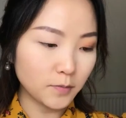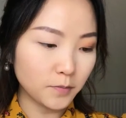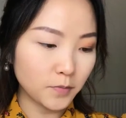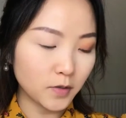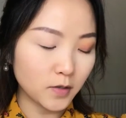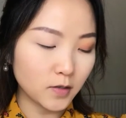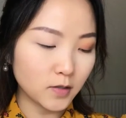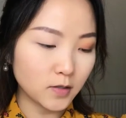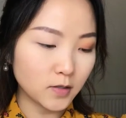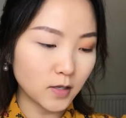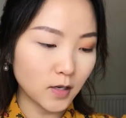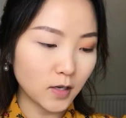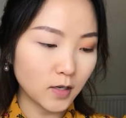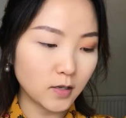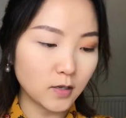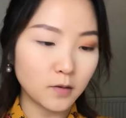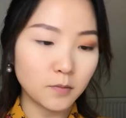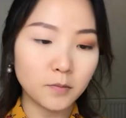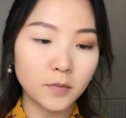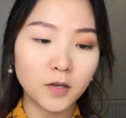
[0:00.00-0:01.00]
a
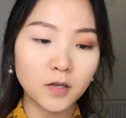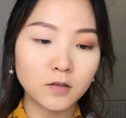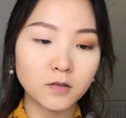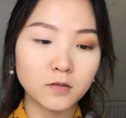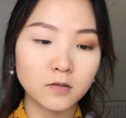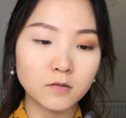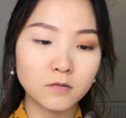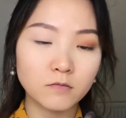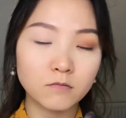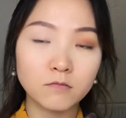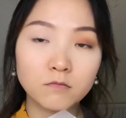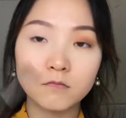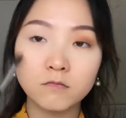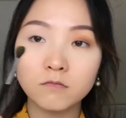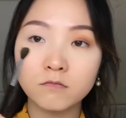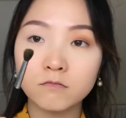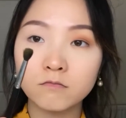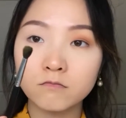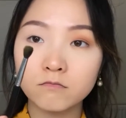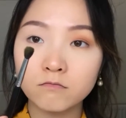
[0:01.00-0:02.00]
tiny bit,
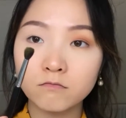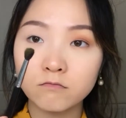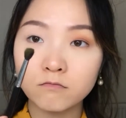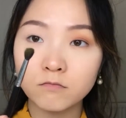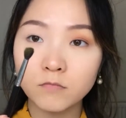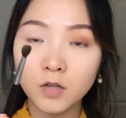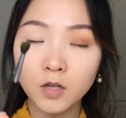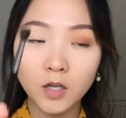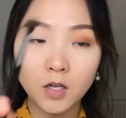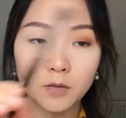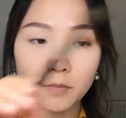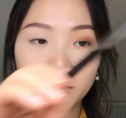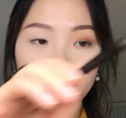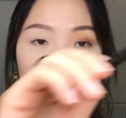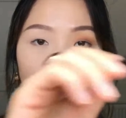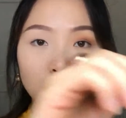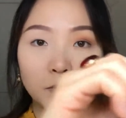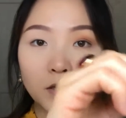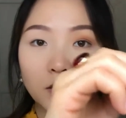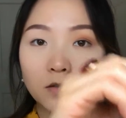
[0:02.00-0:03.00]
a lot of
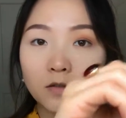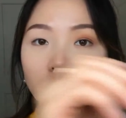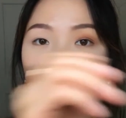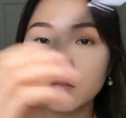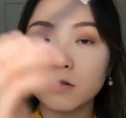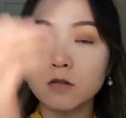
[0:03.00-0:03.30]
pigment.